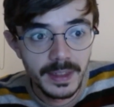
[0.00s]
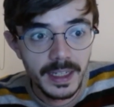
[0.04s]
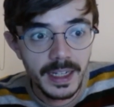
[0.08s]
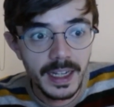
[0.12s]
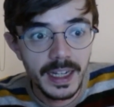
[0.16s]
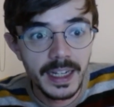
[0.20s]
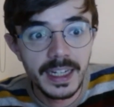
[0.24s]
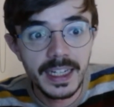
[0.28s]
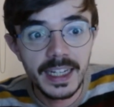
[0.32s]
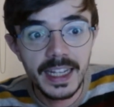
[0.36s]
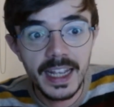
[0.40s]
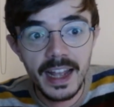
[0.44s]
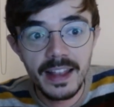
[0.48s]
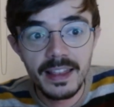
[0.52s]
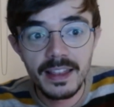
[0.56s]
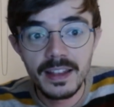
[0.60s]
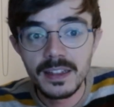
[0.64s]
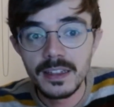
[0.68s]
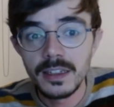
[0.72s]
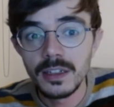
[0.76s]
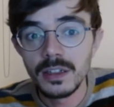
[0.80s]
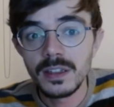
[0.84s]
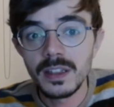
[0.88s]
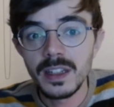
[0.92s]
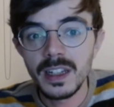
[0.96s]
And again,
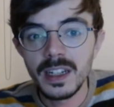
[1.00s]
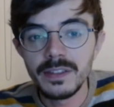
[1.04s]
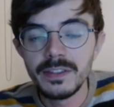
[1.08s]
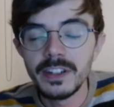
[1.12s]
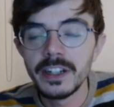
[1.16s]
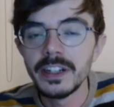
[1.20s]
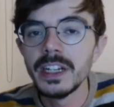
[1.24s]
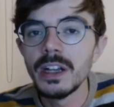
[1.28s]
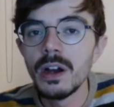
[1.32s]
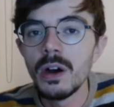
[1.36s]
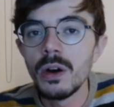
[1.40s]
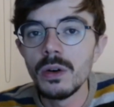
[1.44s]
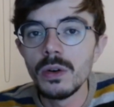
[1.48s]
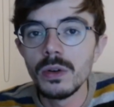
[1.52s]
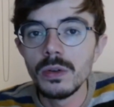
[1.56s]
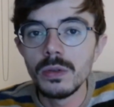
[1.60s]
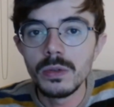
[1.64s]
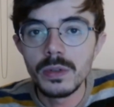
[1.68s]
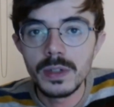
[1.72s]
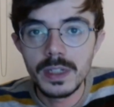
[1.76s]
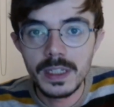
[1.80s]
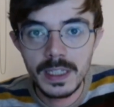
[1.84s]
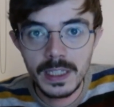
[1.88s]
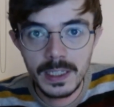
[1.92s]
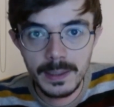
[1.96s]
this looks like a very
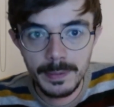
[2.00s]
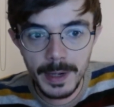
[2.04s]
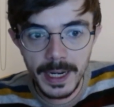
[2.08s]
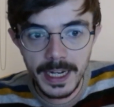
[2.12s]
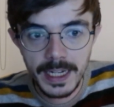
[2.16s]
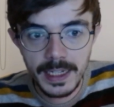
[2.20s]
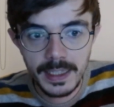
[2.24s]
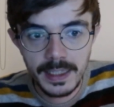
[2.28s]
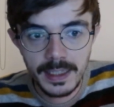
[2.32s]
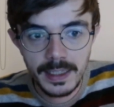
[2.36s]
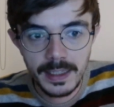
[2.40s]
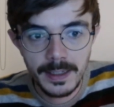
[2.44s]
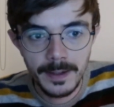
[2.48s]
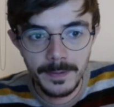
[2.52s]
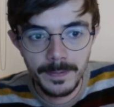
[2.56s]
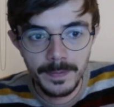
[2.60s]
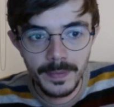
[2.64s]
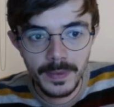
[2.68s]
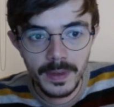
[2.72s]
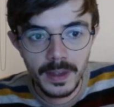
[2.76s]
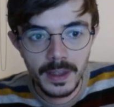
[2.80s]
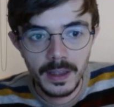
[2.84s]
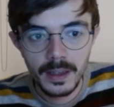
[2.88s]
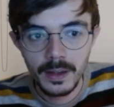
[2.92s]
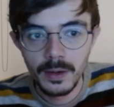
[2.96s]
old space
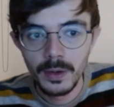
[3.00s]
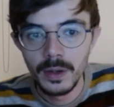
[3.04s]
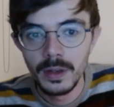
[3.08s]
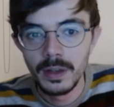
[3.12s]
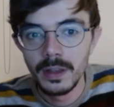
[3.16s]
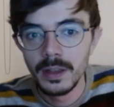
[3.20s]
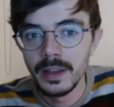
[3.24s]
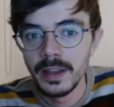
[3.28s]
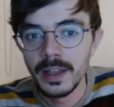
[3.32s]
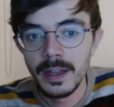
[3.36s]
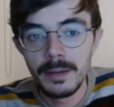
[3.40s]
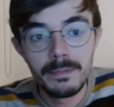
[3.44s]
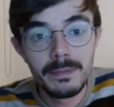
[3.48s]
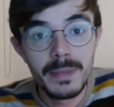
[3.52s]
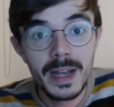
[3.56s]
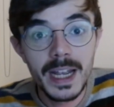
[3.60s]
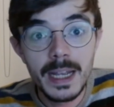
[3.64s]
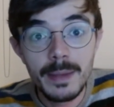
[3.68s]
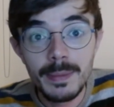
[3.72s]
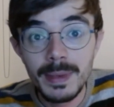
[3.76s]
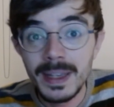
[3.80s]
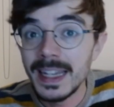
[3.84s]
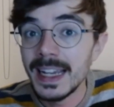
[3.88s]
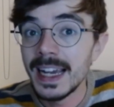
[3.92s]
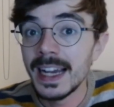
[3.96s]
that
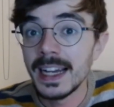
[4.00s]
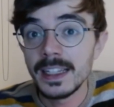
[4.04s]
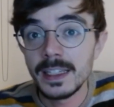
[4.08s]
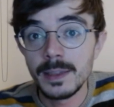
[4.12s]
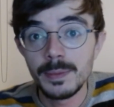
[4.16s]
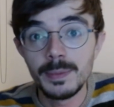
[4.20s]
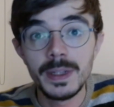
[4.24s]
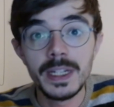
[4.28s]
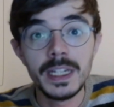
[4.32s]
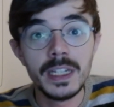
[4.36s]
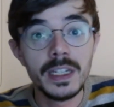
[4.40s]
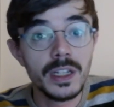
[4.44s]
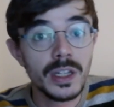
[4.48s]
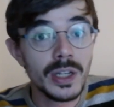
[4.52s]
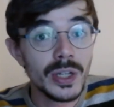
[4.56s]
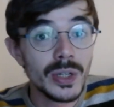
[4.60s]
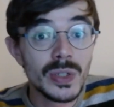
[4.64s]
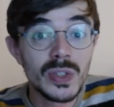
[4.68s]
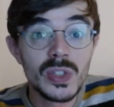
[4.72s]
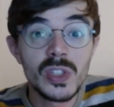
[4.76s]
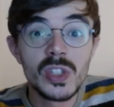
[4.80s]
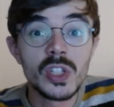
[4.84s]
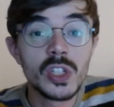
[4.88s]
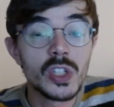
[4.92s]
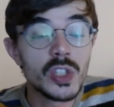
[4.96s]
maybe has been
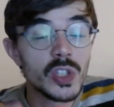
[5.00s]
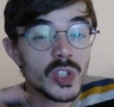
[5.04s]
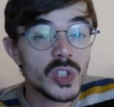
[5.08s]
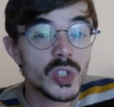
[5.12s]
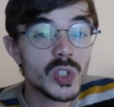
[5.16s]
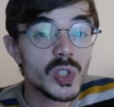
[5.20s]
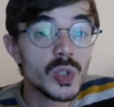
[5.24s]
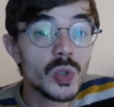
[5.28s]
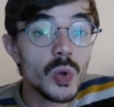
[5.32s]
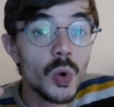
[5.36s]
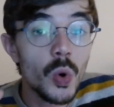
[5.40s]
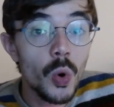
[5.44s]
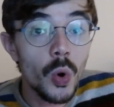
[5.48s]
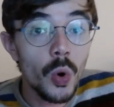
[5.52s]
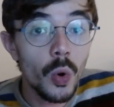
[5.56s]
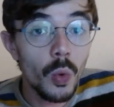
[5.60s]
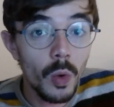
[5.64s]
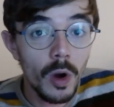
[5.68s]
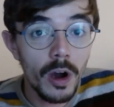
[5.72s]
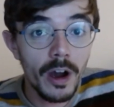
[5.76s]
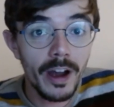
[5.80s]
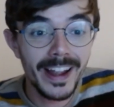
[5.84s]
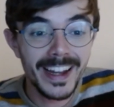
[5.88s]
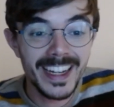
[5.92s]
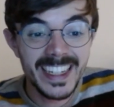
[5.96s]
used to store
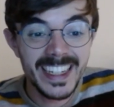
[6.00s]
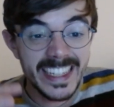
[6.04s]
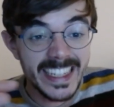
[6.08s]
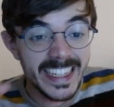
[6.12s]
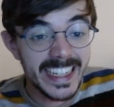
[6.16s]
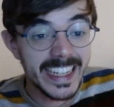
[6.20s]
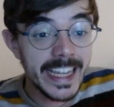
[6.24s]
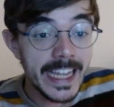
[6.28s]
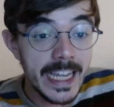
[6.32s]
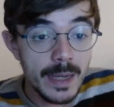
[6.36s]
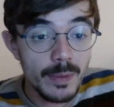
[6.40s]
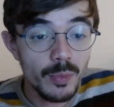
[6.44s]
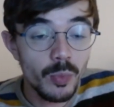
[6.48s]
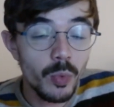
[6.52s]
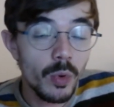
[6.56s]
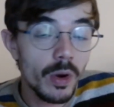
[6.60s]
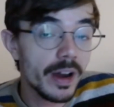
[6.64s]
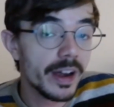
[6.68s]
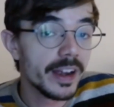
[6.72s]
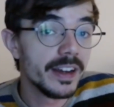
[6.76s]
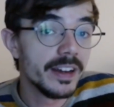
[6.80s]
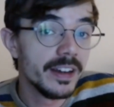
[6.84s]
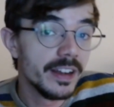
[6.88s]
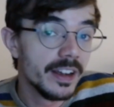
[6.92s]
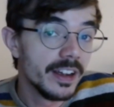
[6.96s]
wine, to keep
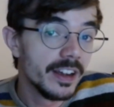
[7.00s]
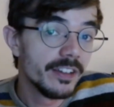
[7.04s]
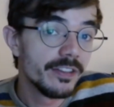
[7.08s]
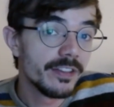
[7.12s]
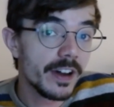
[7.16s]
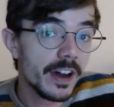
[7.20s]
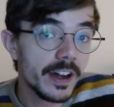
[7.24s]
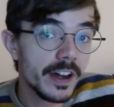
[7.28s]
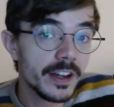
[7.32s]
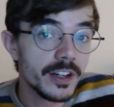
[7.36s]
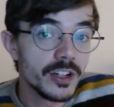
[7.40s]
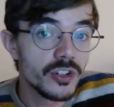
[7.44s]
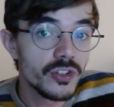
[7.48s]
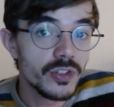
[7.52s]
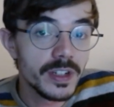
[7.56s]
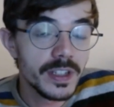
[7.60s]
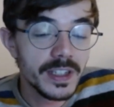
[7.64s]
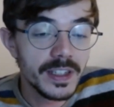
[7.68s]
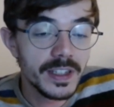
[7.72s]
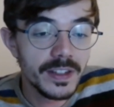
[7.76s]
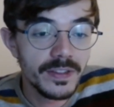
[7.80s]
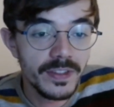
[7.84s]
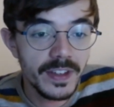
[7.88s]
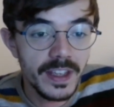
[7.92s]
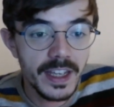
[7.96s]
wine for
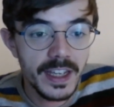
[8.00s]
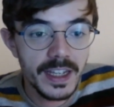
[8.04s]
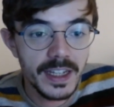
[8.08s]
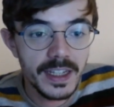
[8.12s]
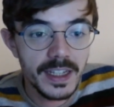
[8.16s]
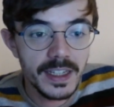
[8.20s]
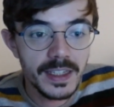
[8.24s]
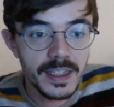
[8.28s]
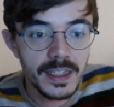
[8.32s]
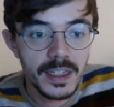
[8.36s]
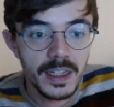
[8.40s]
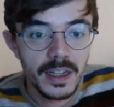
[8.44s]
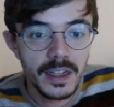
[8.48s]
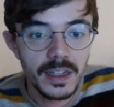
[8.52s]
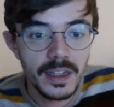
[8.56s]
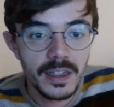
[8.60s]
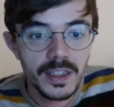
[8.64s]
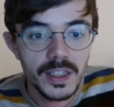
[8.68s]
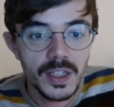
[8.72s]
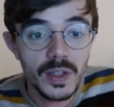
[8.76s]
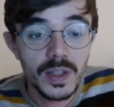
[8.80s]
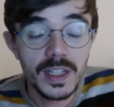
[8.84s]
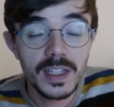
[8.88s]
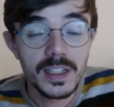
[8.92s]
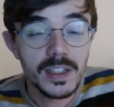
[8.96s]
hundreds of years.
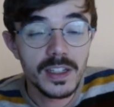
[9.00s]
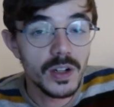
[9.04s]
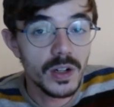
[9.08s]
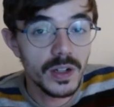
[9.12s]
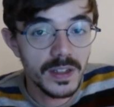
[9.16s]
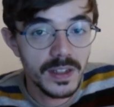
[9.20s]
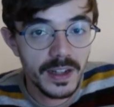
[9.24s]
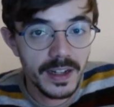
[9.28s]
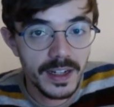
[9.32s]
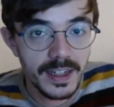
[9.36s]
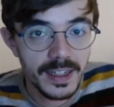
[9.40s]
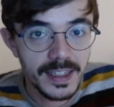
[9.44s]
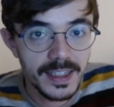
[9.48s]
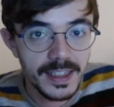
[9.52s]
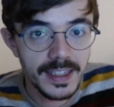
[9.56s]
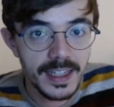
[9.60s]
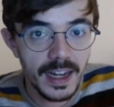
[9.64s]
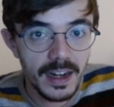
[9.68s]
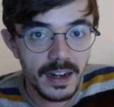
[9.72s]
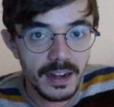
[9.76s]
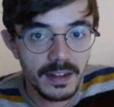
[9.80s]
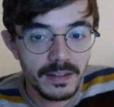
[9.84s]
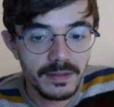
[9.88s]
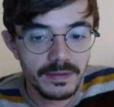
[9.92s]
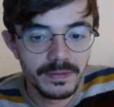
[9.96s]
So this looks like a
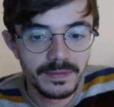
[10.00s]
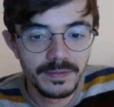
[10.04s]
cellar.